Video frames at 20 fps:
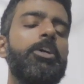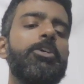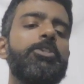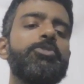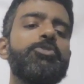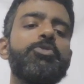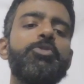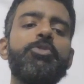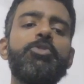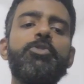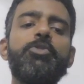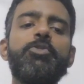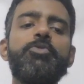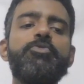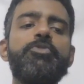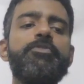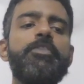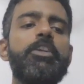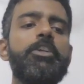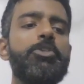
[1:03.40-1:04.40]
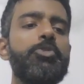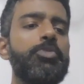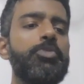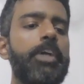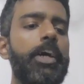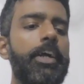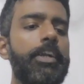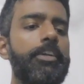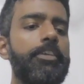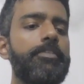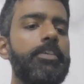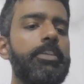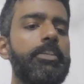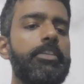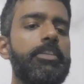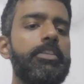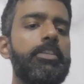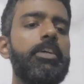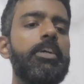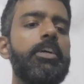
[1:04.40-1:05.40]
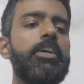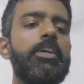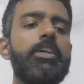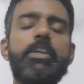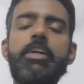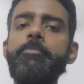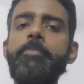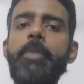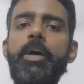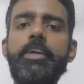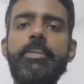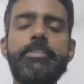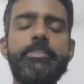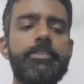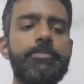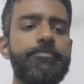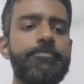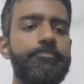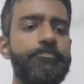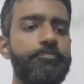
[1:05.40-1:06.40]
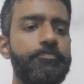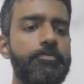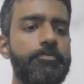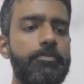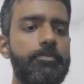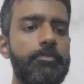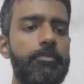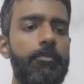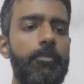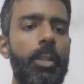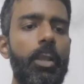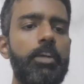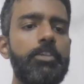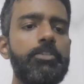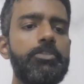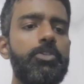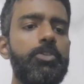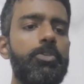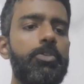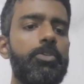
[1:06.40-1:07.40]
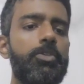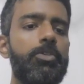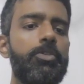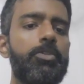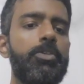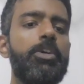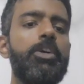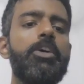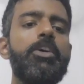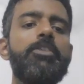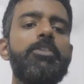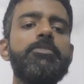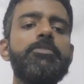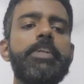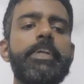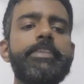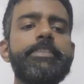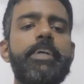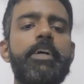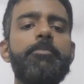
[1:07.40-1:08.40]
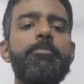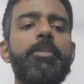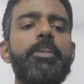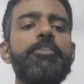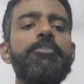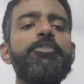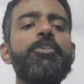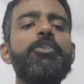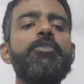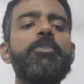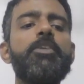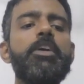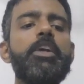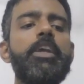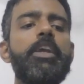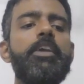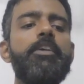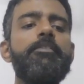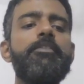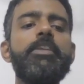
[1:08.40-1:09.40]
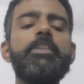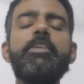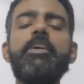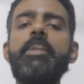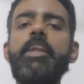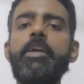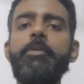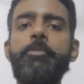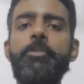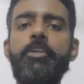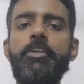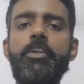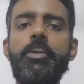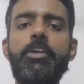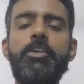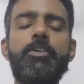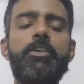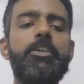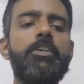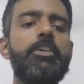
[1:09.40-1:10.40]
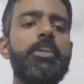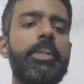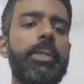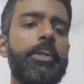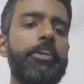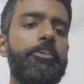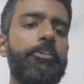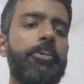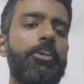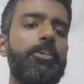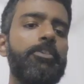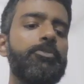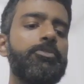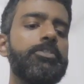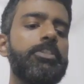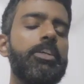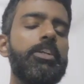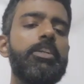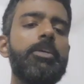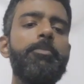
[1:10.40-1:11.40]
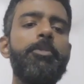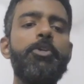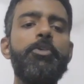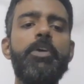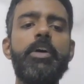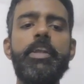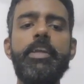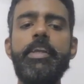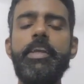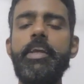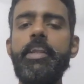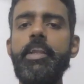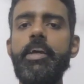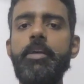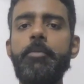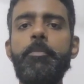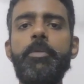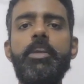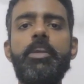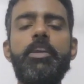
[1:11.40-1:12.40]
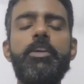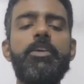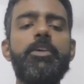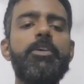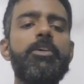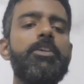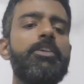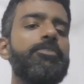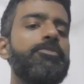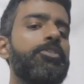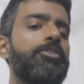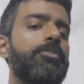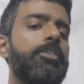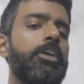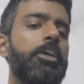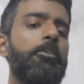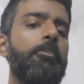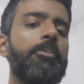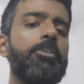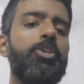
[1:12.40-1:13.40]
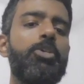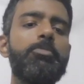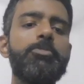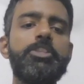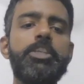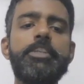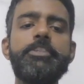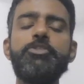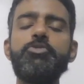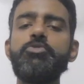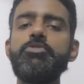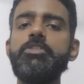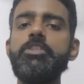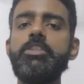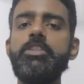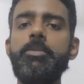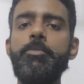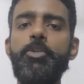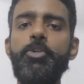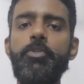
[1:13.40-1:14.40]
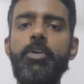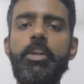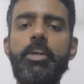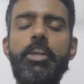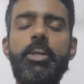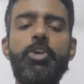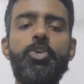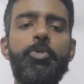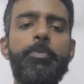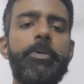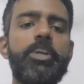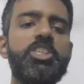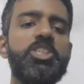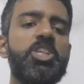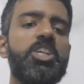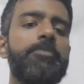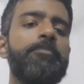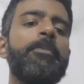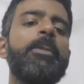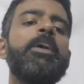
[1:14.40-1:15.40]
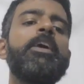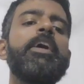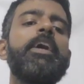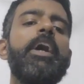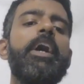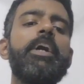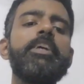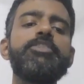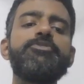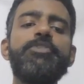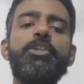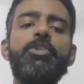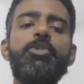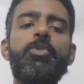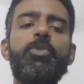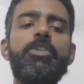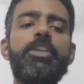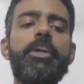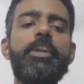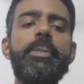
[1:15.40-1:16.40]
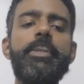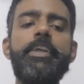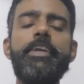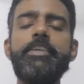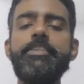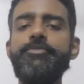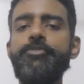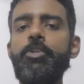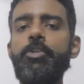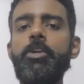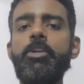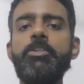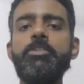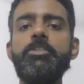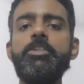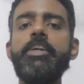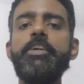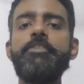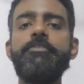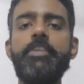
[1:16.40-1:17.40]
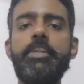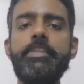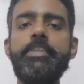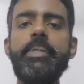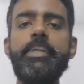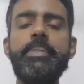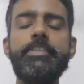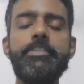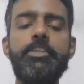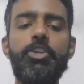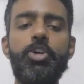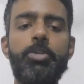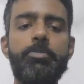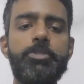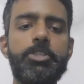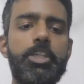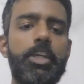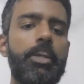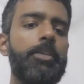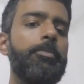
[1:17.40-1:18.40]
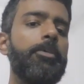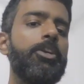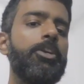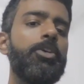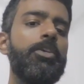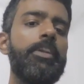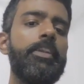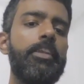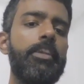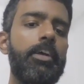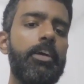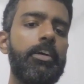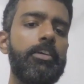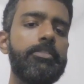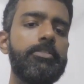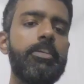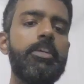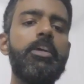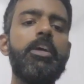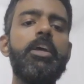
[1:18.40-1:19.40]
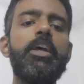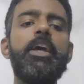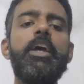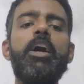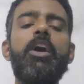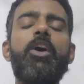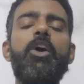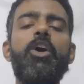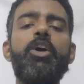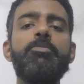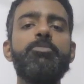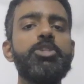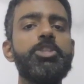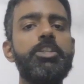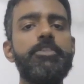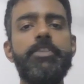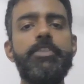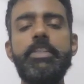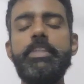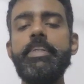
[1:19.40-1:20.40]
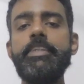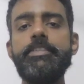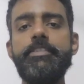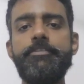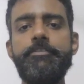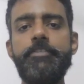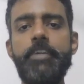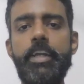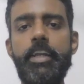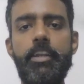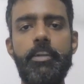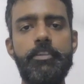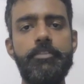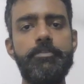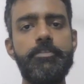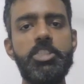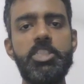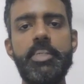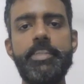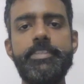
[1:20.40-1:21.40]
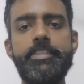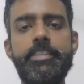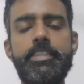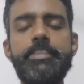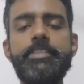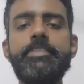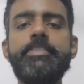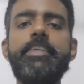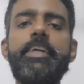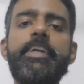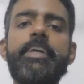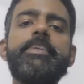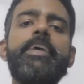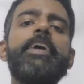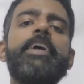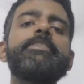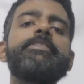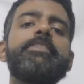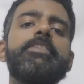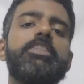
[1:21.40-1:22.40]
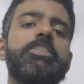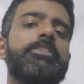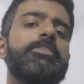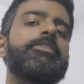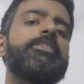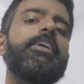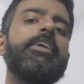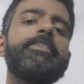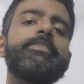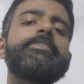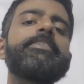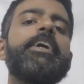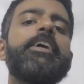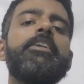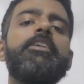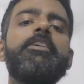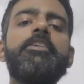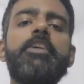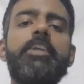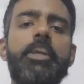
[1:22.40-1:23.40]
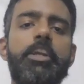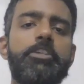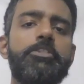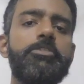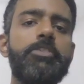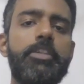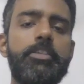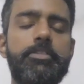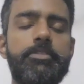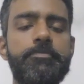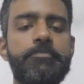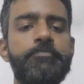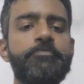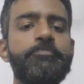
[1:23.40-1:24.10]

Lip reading: So we will do that with comparison. So for example, if you're working with a library or a directory using WRKLIB, or if you're working with objects using WRKOBJ, as we know that in AS400 everything is an object, but on Linux almost everything is a file which exists inside the directories.